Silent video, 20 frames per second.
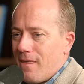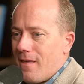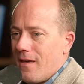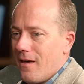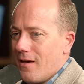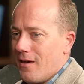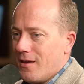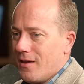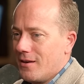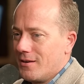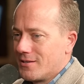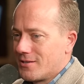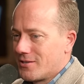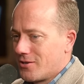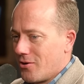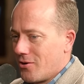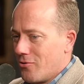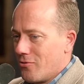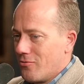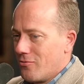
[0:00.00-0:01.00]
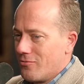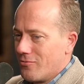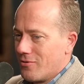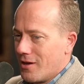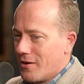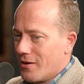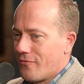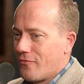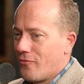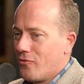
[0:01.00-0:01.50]
and so
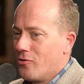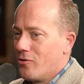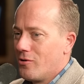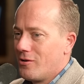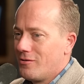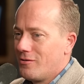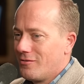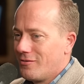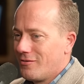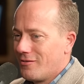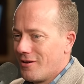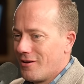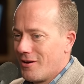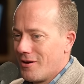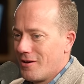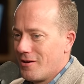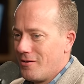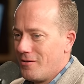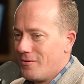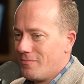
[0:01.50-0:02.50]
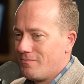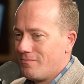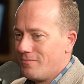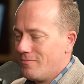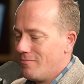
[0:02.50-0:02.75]
therefore, uh,